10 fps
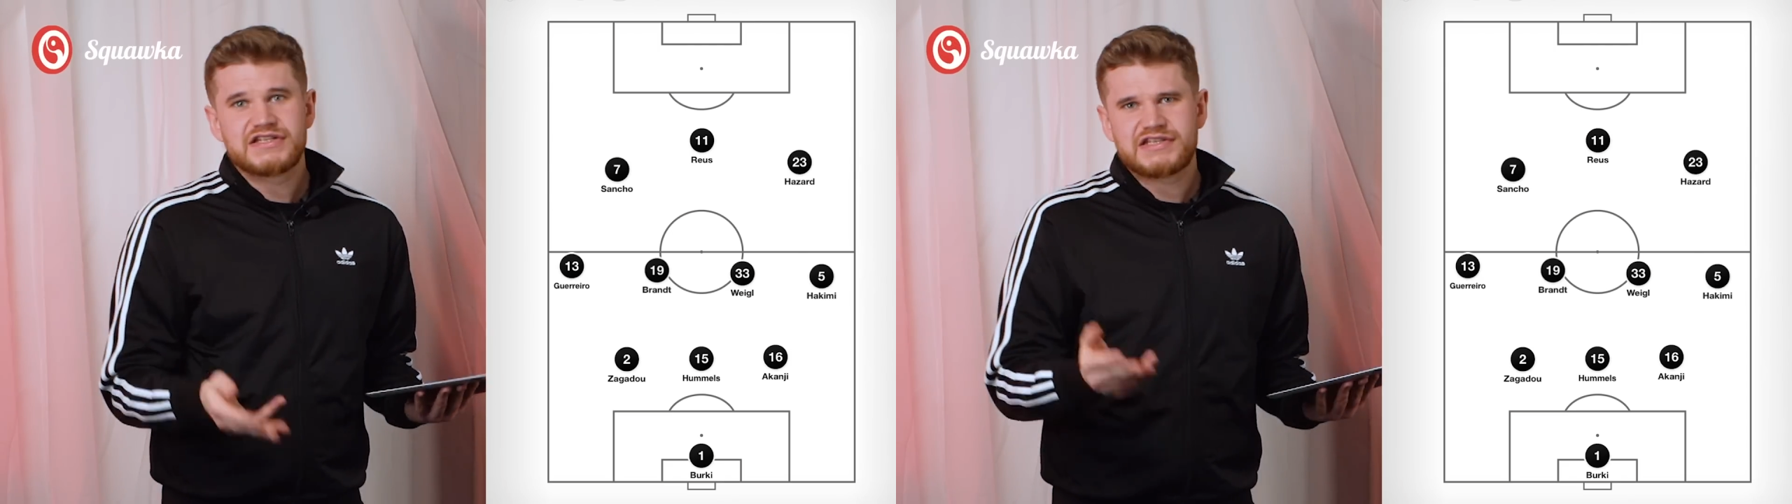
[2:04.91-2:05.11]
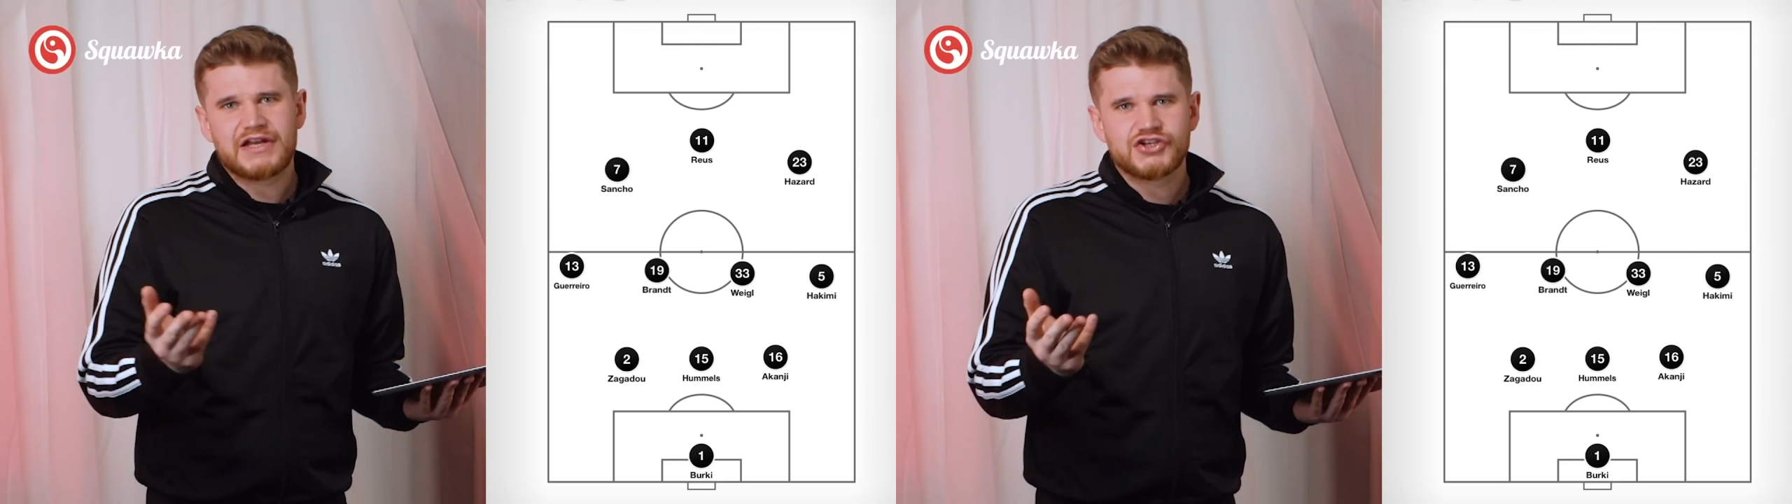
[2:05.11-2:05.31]

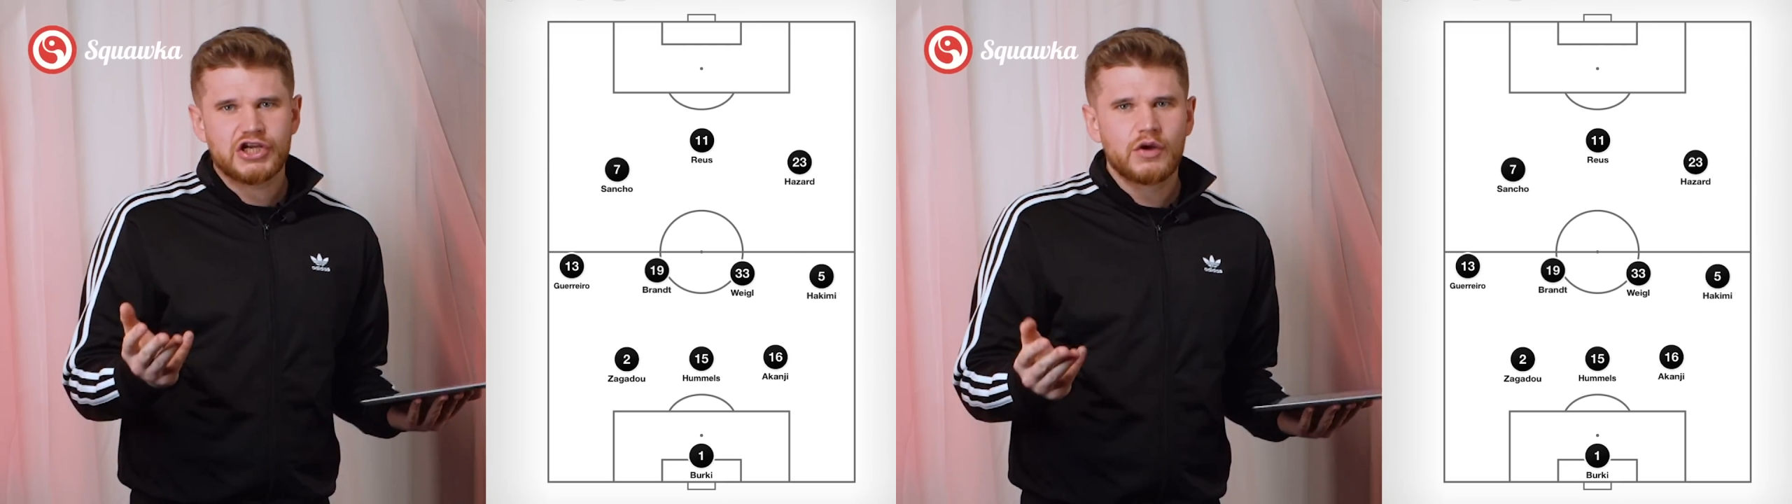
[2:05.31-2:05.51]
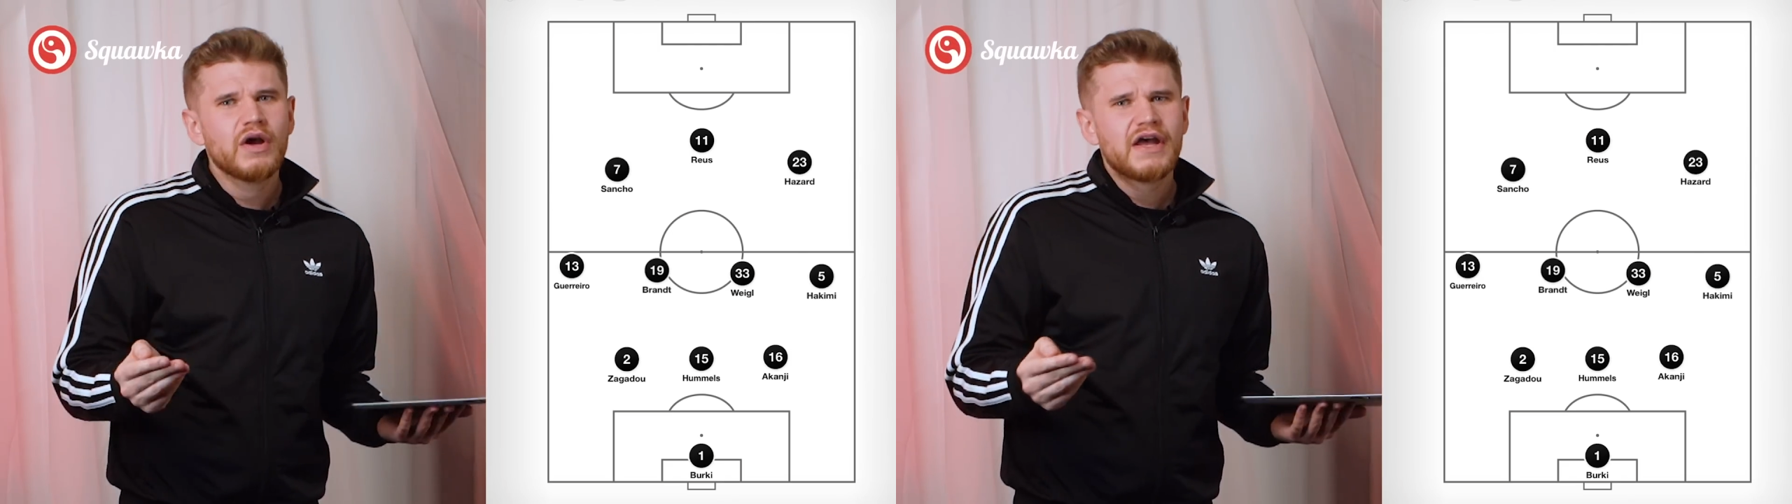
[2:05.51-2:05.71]

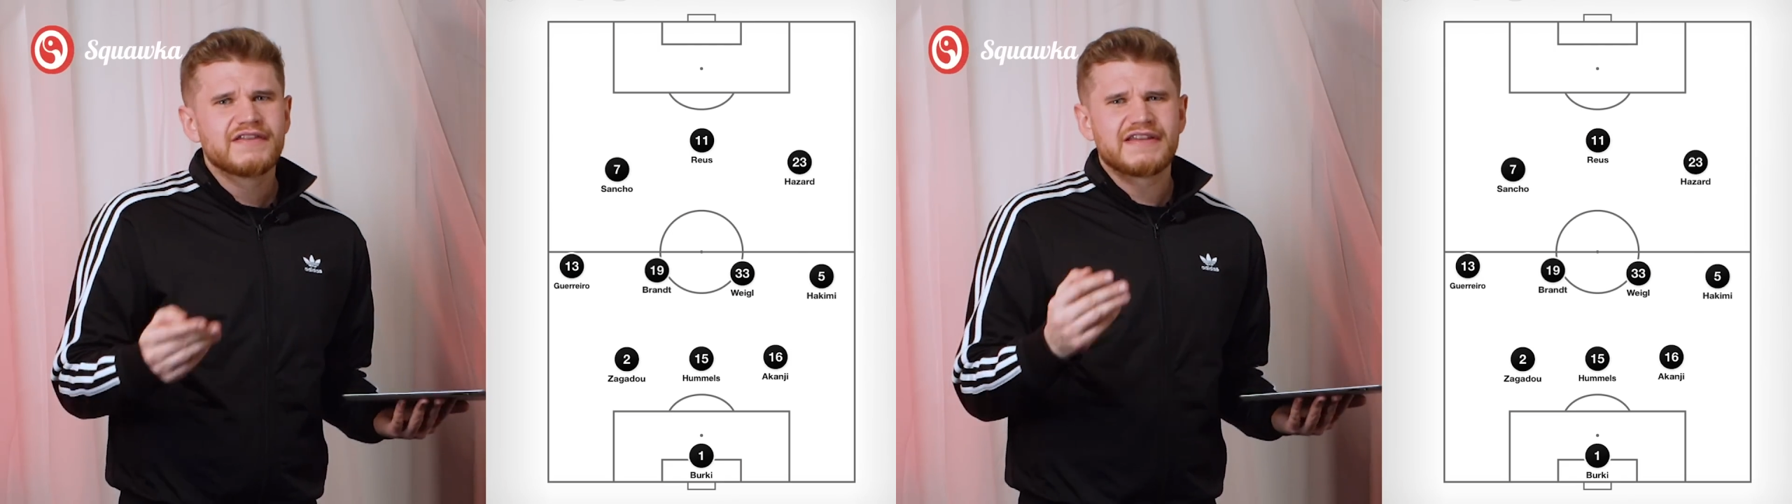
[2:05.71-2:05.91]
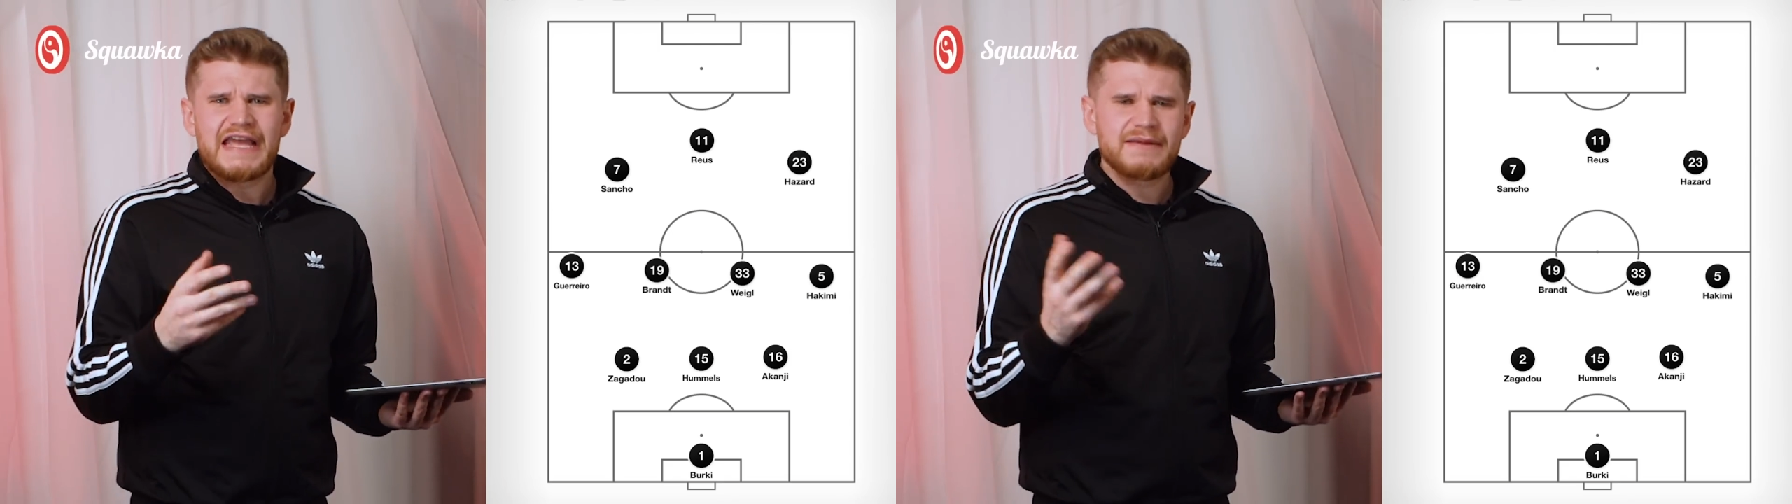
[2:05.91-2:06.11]
Sancho,
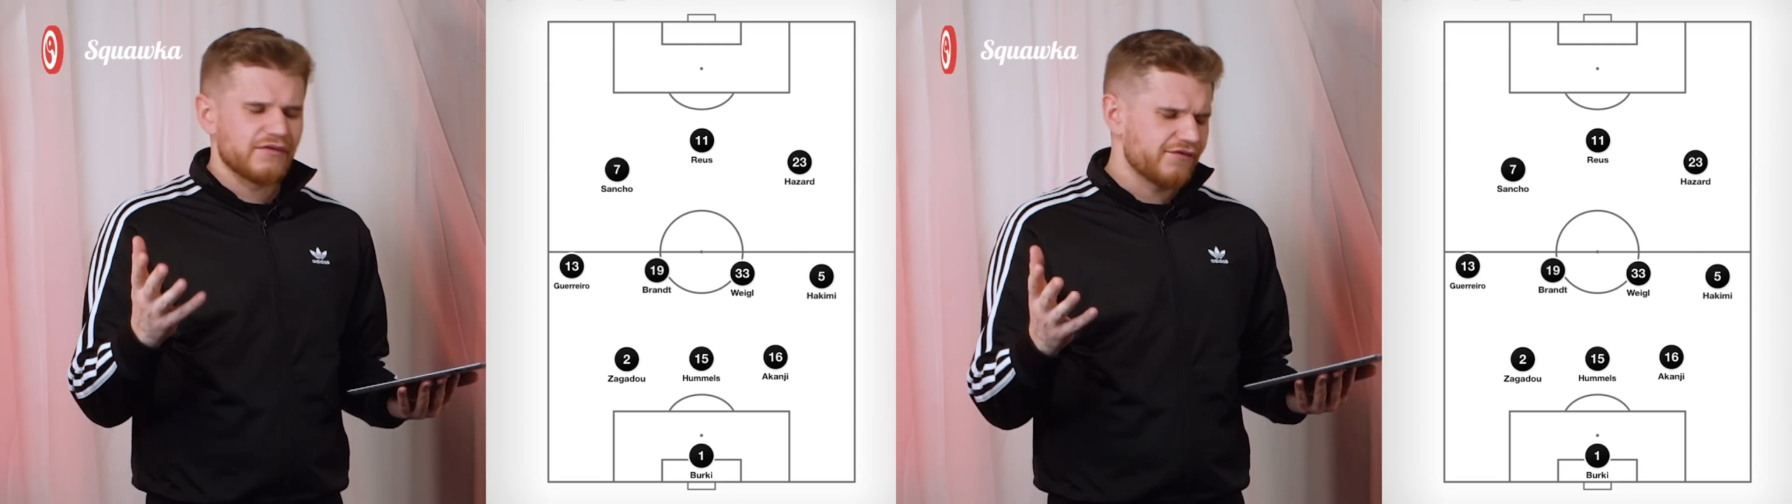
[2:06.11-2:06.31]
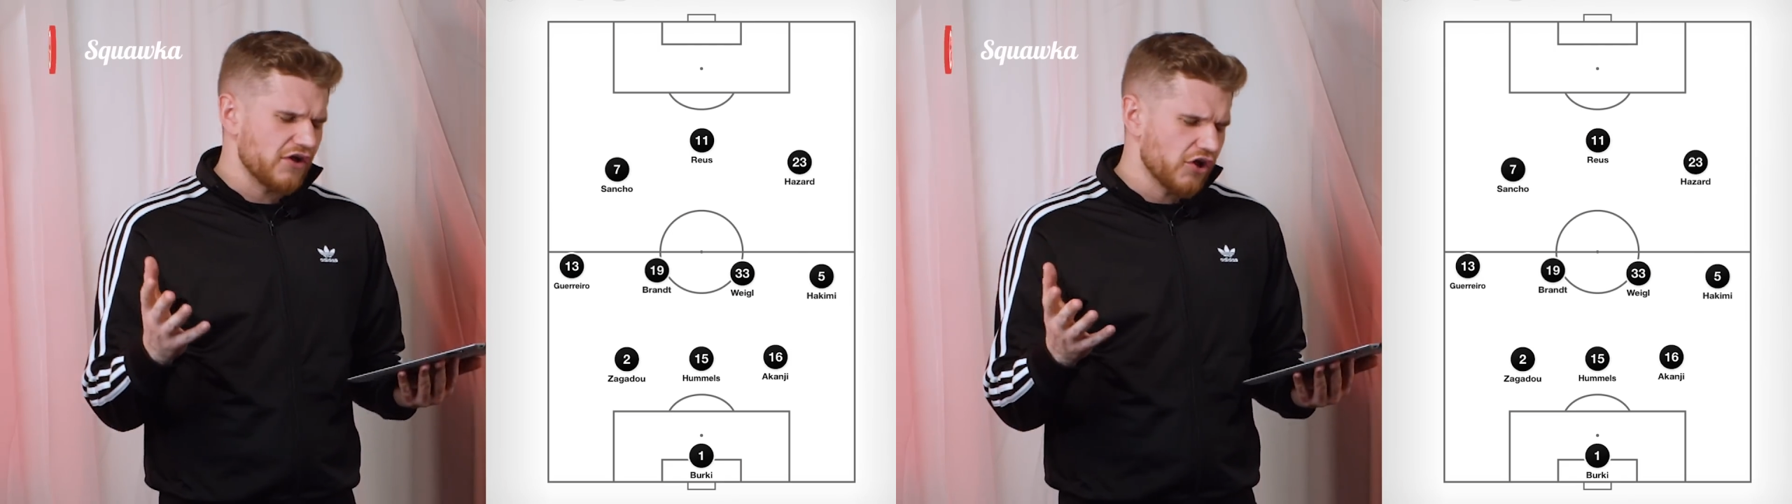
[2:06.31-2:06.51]
to name a
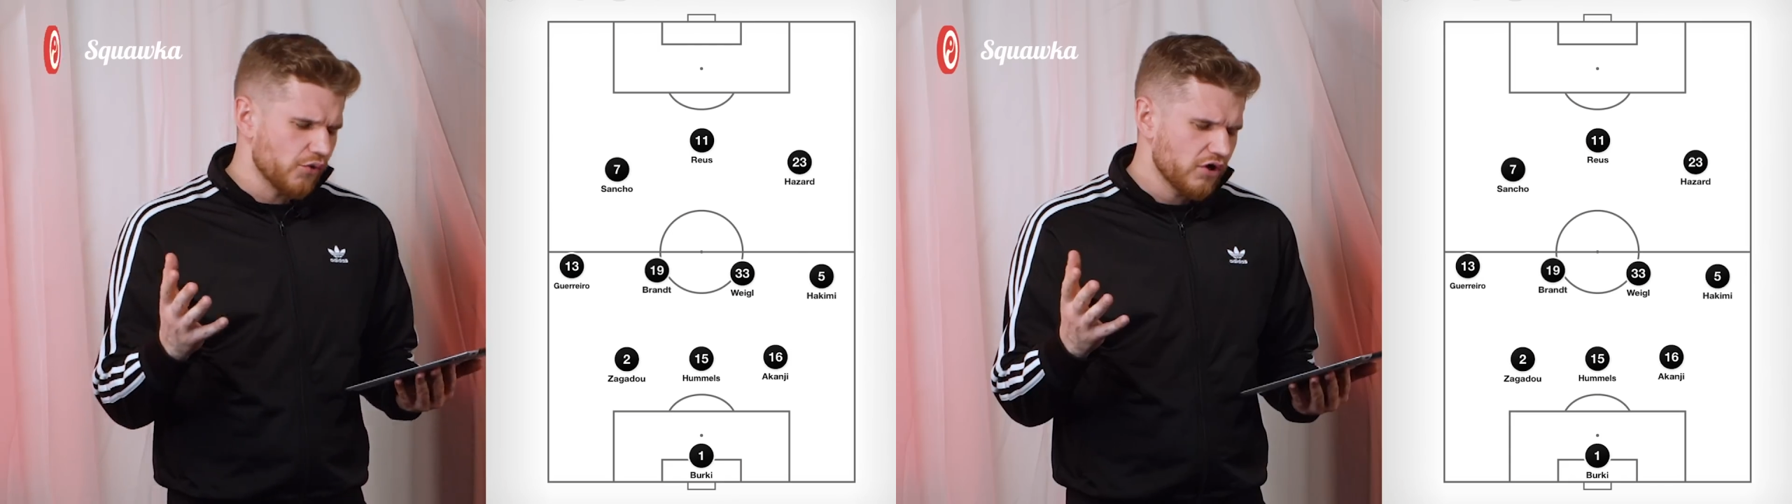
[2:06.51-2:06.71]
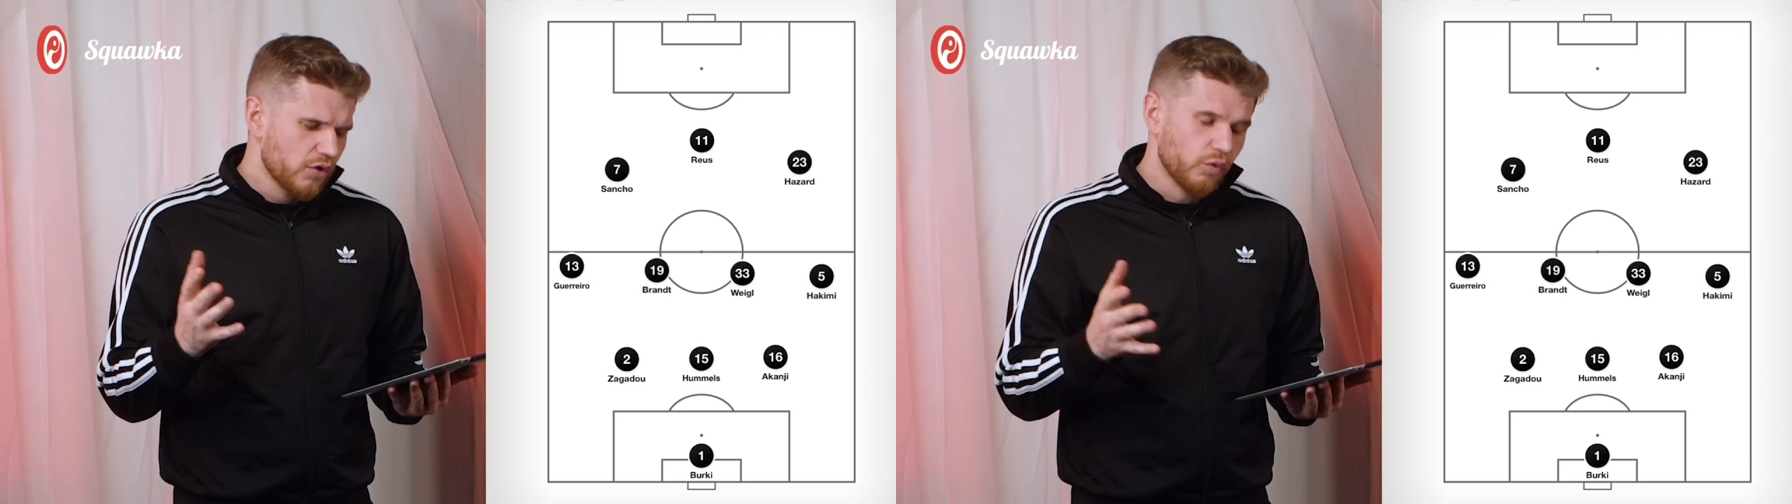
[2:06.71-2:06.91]
few.